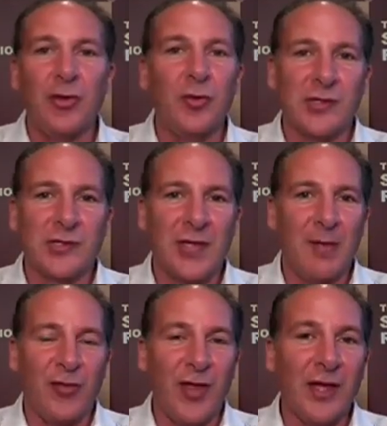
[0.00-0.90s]
doing the same
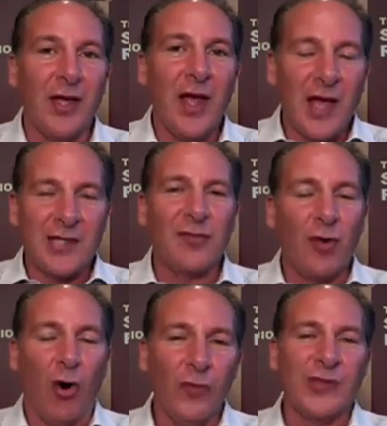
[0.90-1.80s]
thing as if
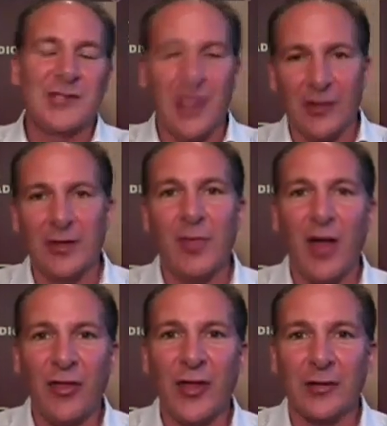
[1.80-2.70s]
gold is telling them
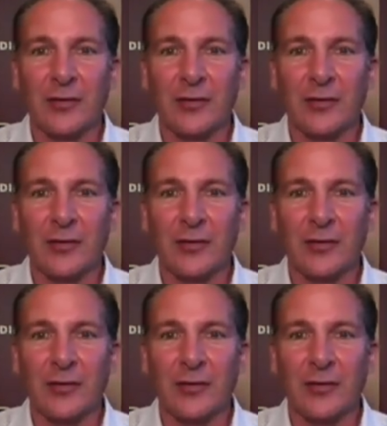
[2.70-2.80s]
nothing.